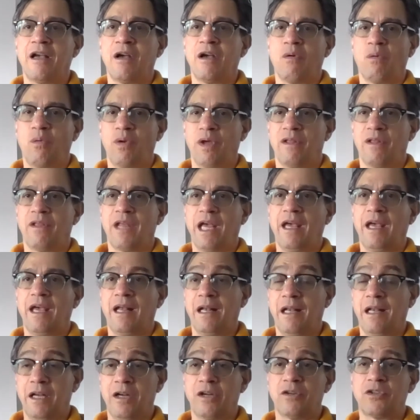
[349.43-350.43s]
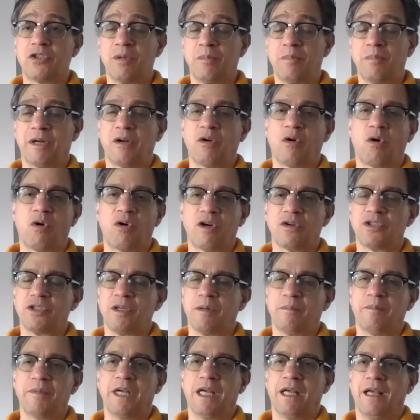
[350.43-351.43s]
with leadership and
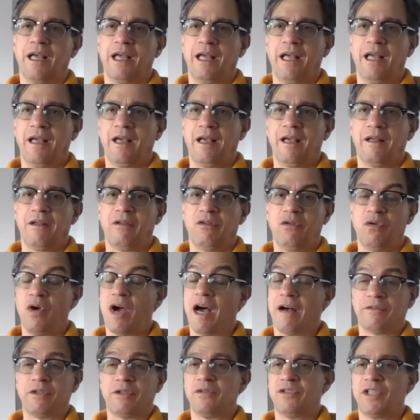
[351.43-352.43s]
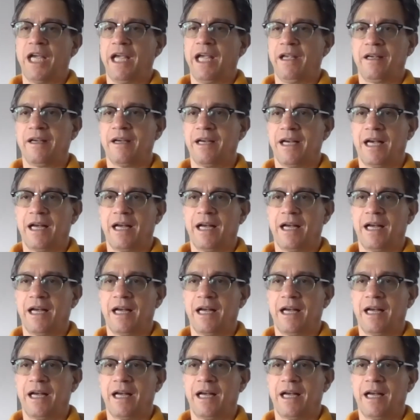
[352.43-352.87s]
ownership, you have to take.